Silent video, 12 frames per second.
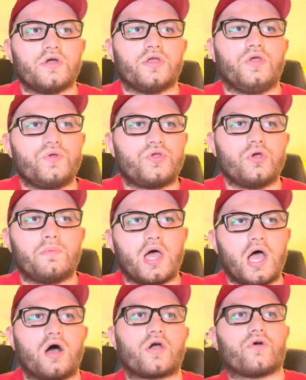YouTube
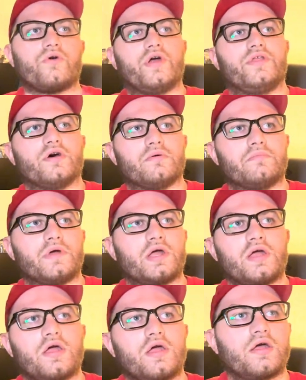algorithm,
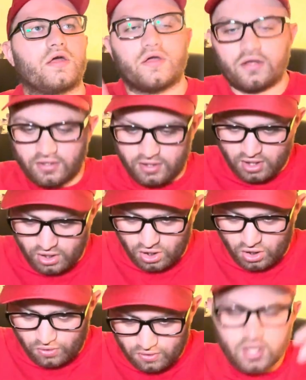you
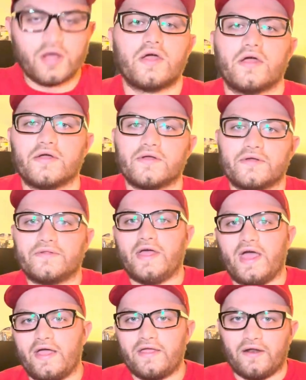know,
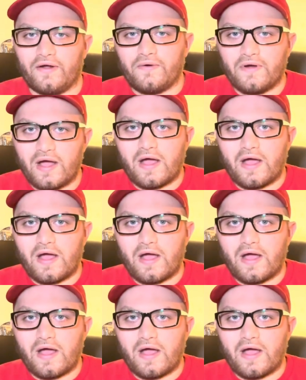that, you know,